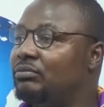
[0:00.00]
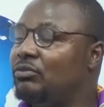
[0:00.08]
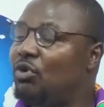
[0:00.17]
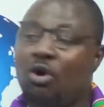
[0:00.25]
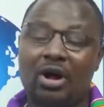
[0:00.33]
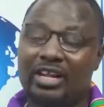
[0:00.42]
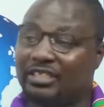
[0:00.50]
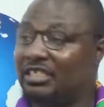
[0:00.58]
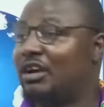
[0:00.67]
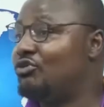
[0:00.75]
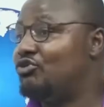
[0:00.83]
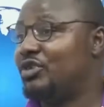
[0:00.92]
All in
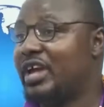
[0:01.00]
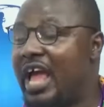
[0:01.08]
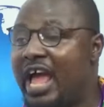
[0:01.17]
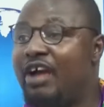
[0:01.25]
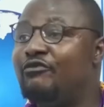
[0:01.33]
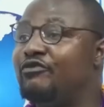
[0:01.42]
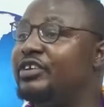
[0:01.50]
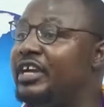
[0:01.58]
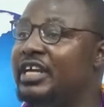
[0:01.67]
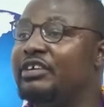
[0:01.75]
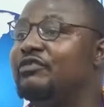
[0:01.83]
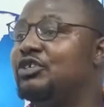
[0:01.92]
sundry, every
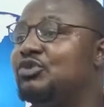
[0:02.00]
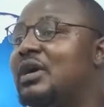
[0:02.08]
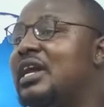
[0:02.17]
individual.